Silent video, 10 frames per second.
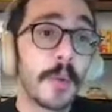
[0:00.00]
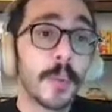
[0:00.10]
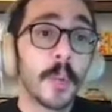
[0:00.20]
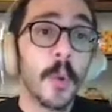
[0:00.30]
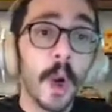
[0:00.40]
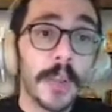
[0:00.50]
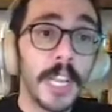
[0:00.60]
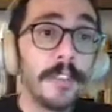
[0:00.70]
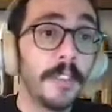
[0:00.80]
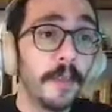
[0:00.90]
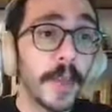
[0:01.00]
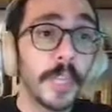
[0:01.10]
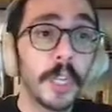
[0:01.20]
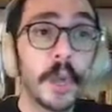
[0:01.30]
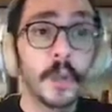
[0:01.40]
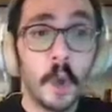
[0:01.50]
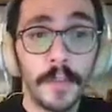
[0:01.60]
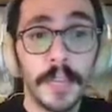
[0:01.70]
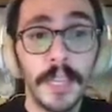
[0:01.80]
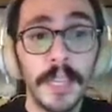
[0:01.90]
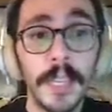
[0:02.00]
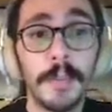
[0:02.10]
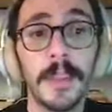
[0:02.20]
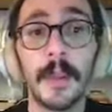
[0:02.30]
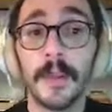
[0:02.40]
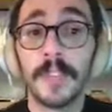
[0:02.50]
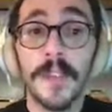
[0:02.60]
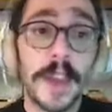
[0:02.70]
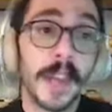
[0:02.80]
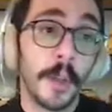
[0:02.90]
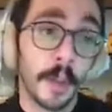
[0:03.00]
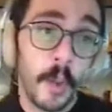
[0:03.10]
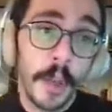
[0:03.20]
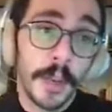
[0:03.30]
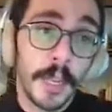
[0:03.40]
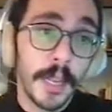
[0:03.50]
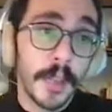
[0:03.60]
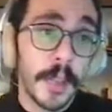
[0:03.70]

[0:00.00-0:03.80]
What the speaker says: with the quality of information on COVID-19, but they were divided on the quantity.